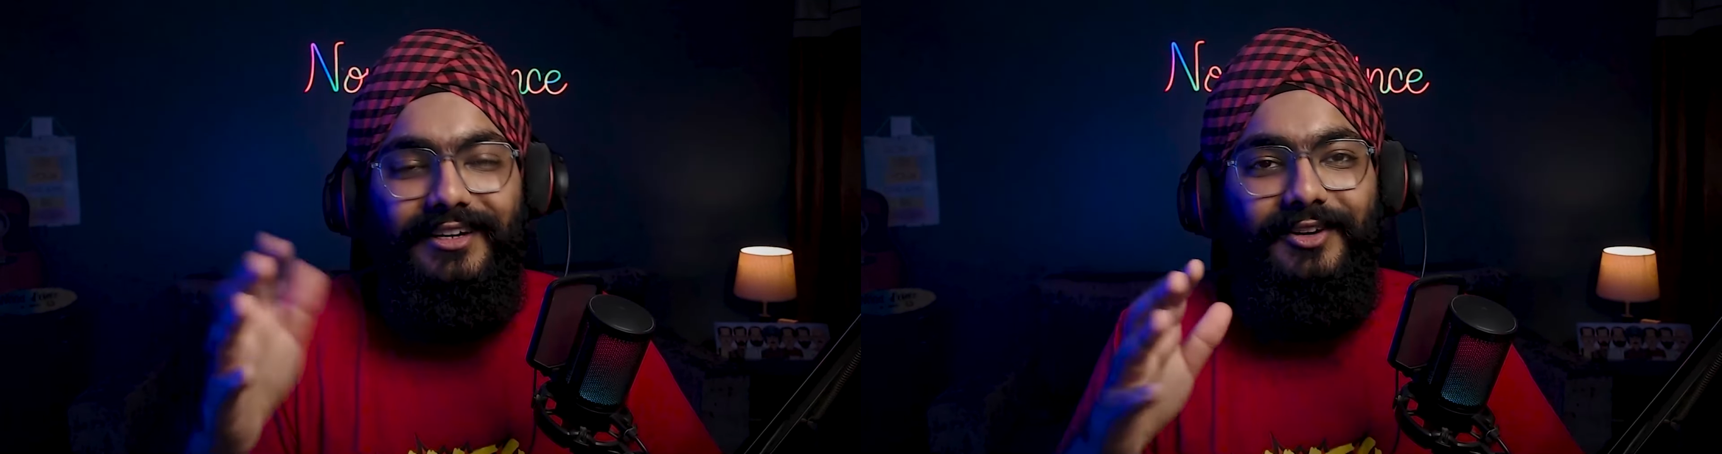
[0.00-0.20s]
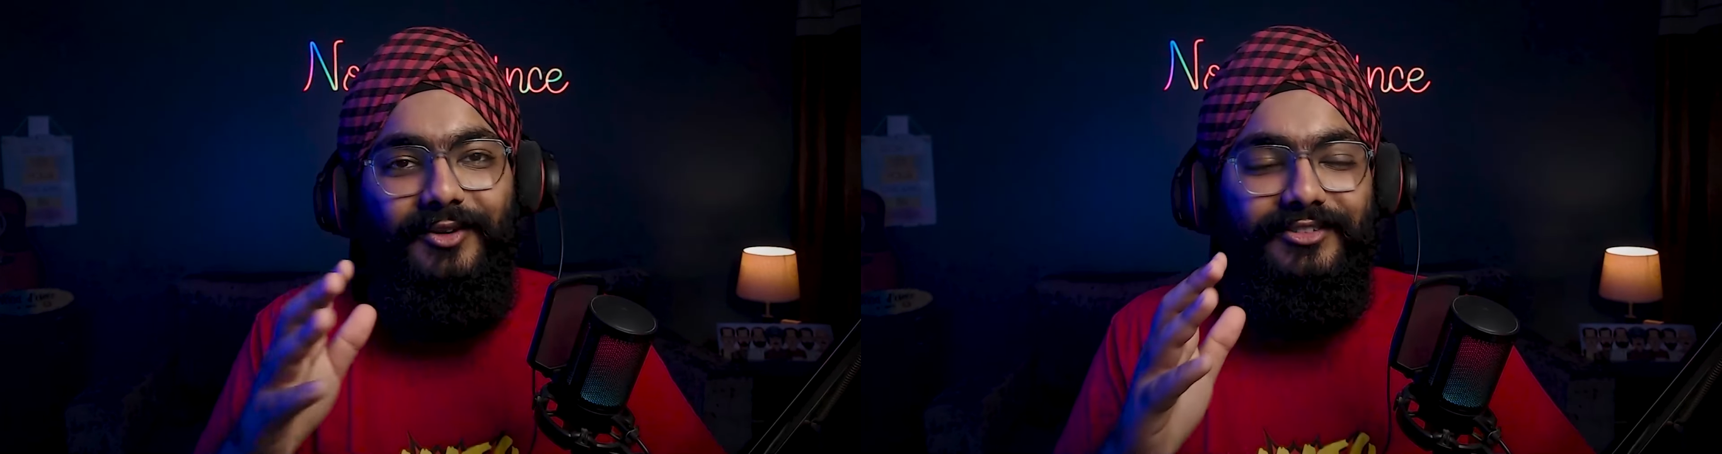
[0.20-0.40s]

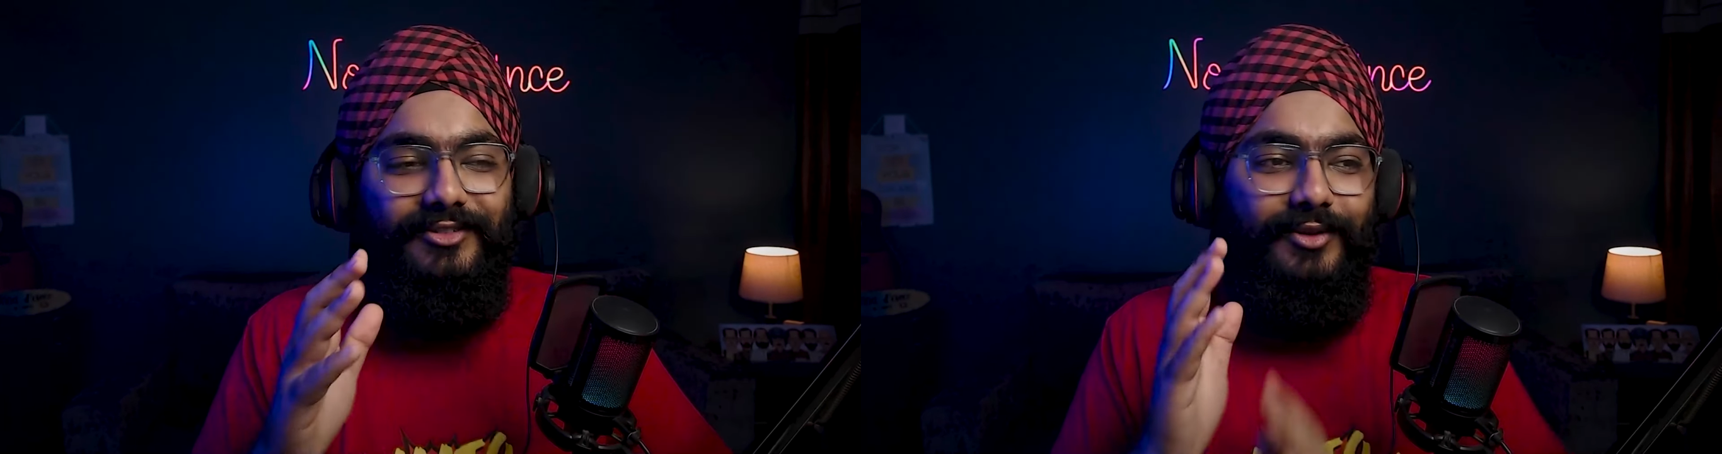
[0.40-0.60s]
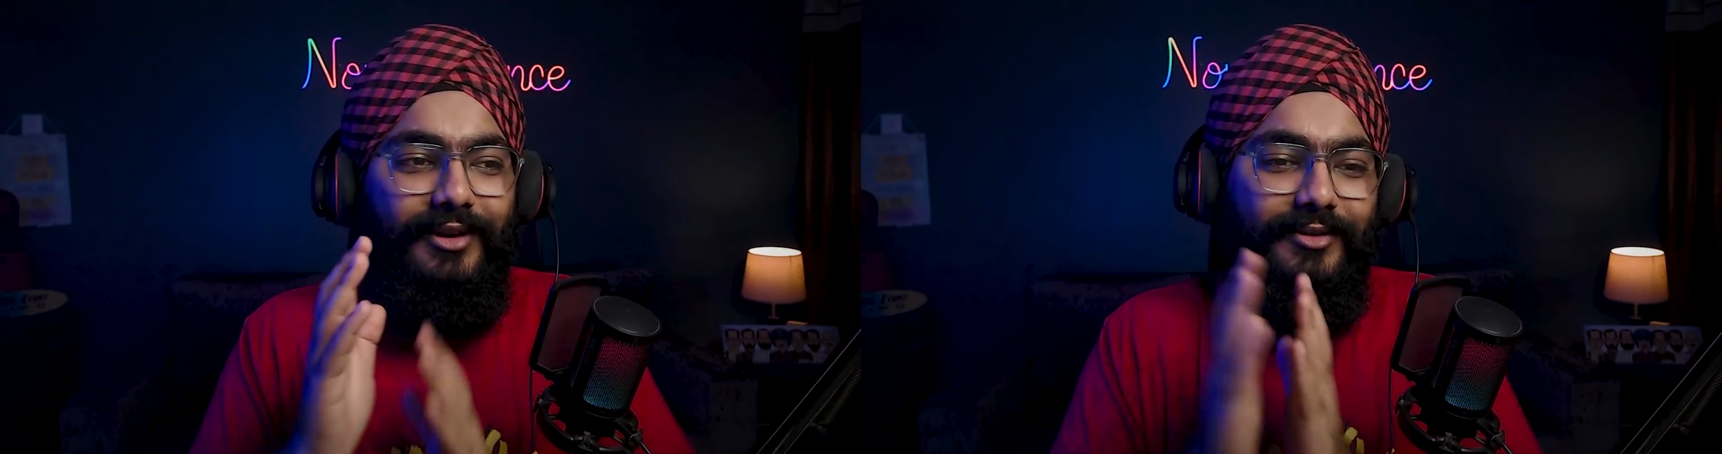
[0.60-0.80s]
you know it
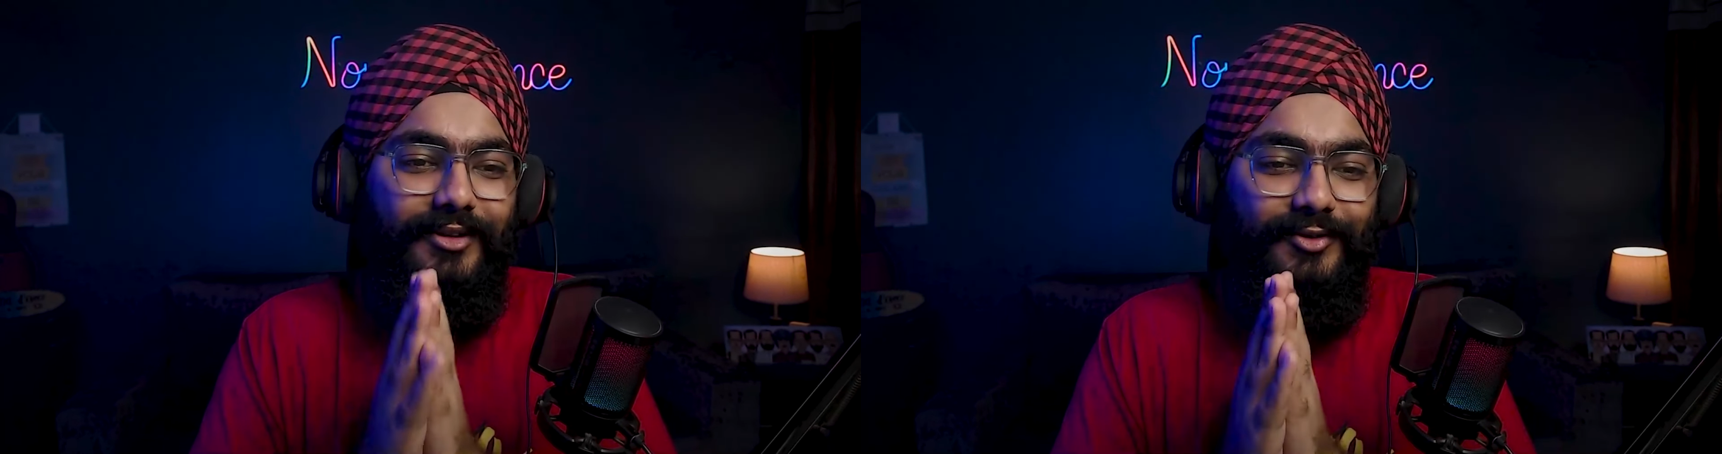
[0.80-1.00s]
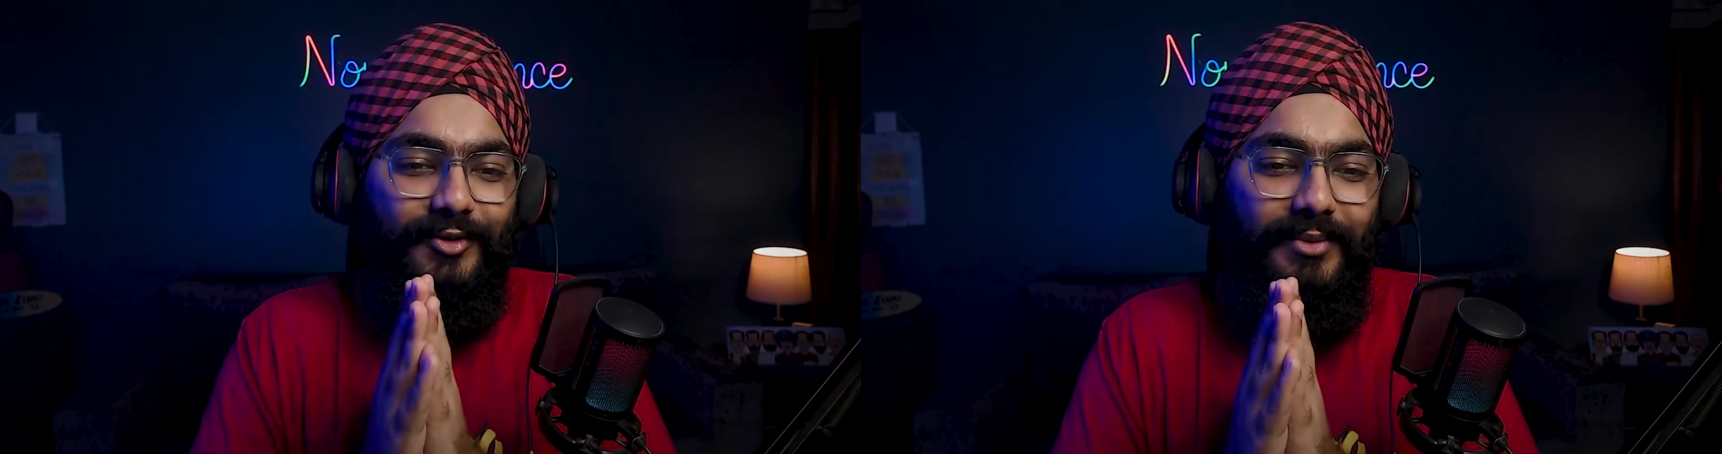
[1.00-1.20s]
should
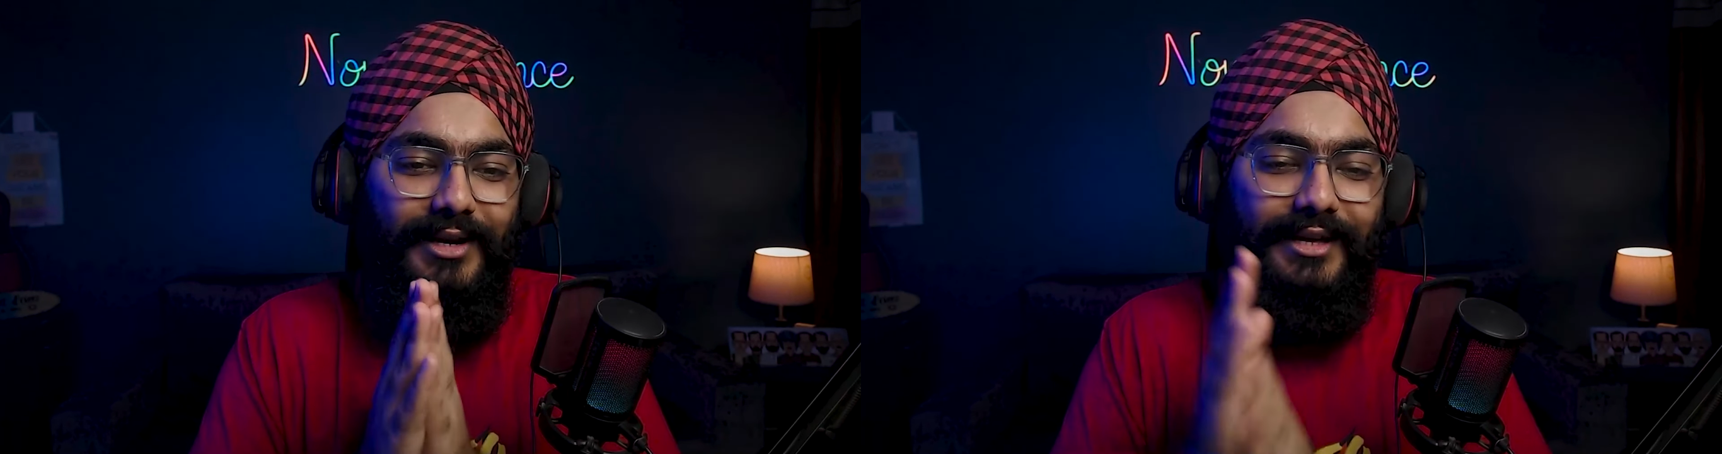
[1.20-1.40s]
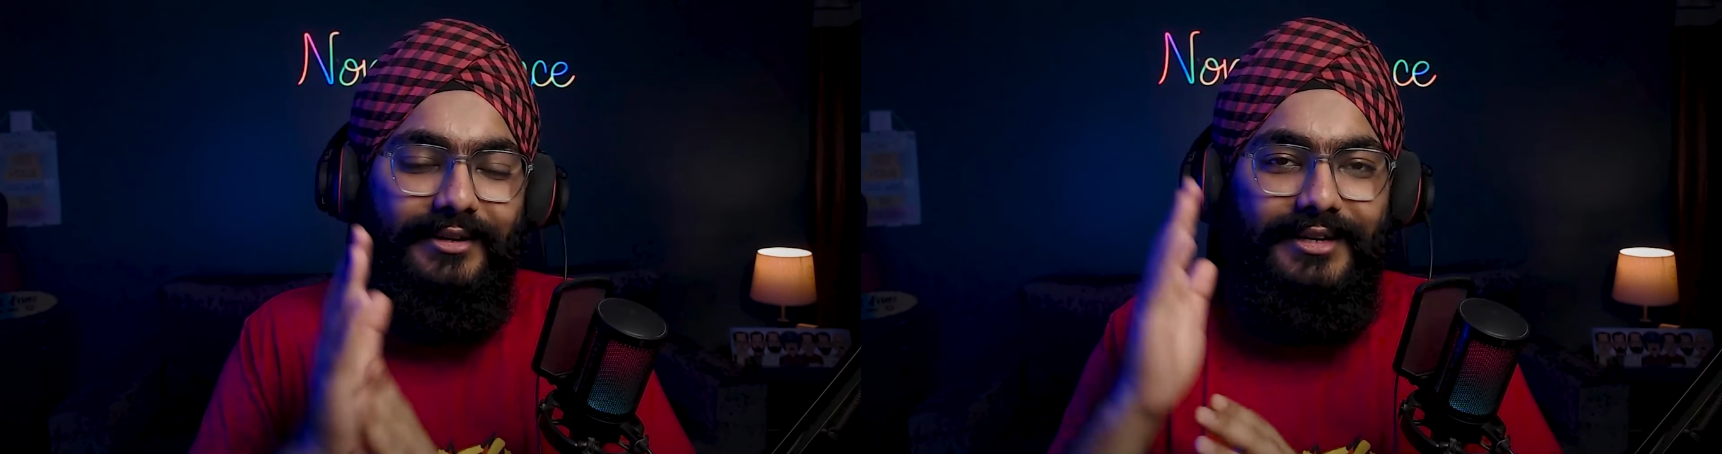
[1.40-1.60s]
it should be like